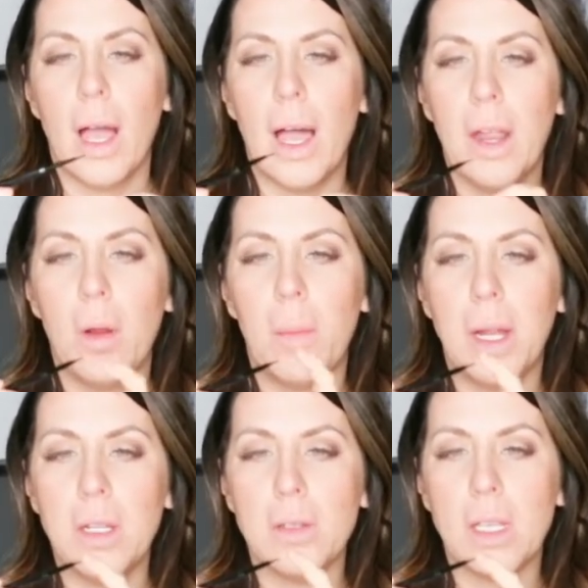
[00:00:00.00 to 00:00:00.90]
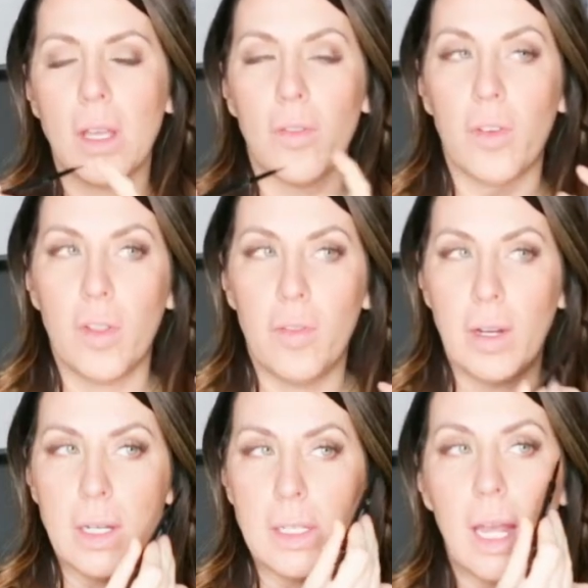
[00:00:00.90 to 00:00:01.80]
I don't mind using it for the
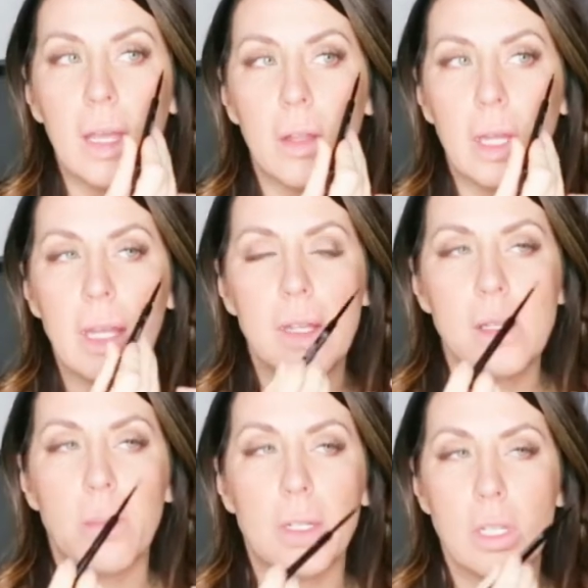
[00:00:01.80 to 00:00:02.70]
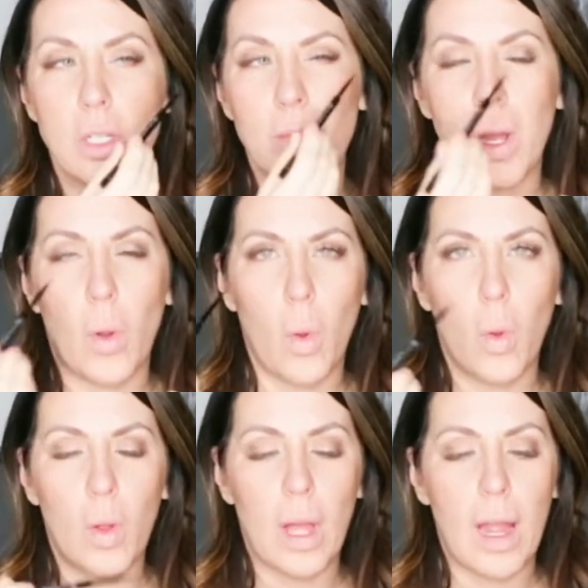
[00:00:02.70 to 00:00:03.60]
very tail end, but to do my
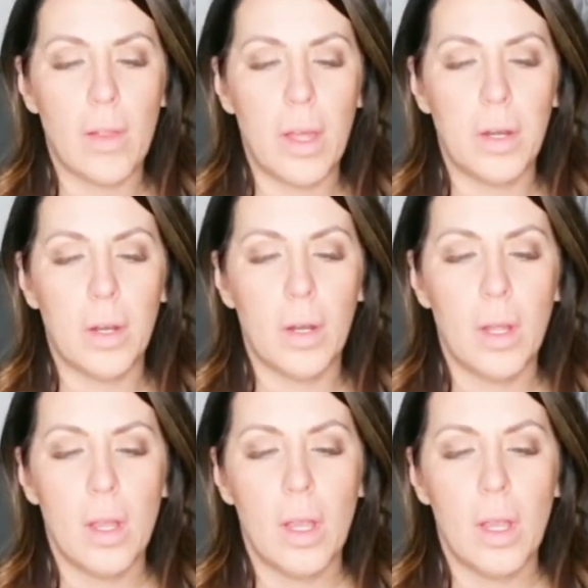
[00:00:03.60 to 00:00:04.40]
whole eyeliner,